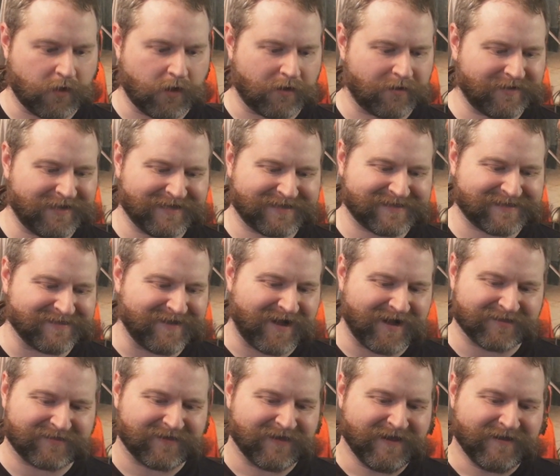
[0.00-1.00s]
Uh, it's
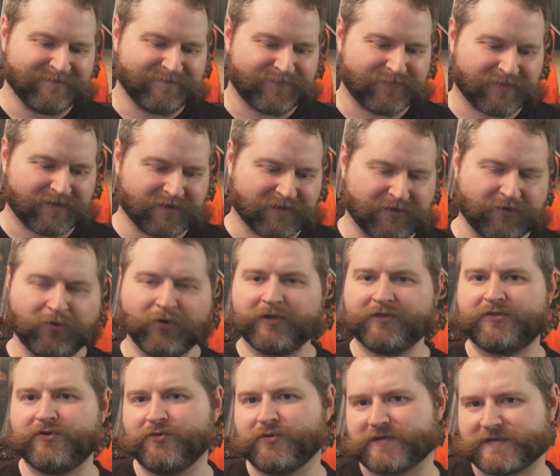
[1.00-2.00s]
not going
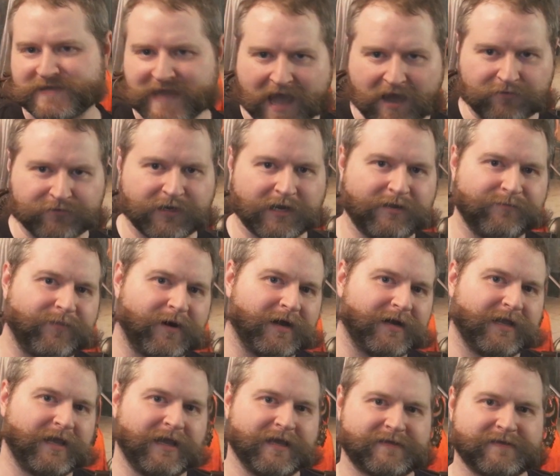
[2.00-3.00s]
to astound anybody.